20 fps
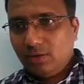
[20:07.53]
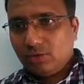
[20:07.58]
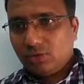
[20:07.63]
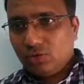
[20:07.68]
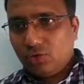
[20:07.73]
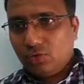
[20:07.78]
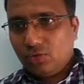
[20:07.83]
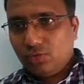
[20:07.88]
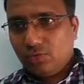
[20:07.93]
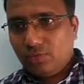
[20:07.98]

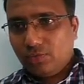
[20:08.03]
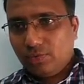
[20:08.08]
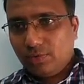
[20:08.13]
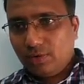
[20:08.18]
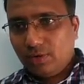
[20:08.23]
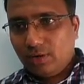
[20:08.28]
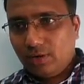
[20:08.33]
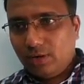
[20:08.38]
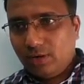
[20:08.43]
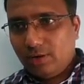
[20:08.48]
So
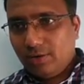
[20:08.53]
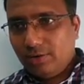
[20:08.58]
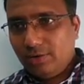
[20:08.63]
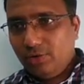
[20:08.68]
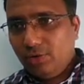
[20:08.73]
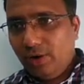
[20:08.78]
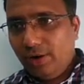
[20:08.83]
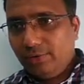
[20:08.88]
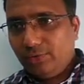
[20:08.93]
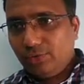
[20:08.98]

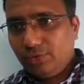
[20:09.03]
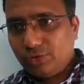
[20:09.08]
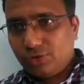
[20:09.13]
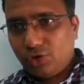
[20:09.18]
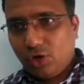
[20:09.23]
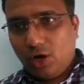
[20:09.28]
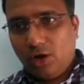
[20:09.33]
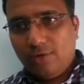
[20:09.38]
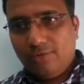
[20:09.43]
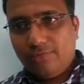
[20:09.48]
you have to
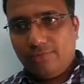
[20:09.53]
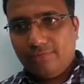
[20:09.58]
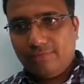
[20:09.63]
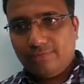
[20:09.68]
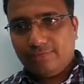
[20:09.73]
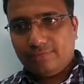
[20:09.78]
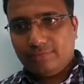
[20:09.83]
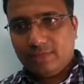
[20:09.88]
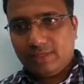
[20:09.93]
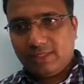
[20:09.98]
stop
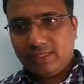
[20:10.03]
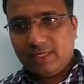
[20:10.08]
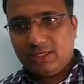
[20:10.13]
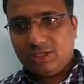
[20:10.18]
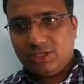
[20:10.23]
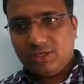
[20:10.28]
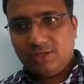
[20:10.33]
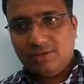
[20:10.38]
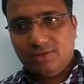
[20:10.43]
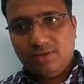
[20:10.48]
the
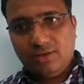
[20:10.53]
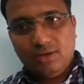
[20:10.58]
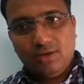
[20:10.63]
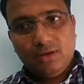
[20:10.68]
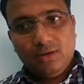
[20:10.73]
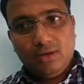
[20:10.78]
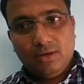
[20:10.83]
session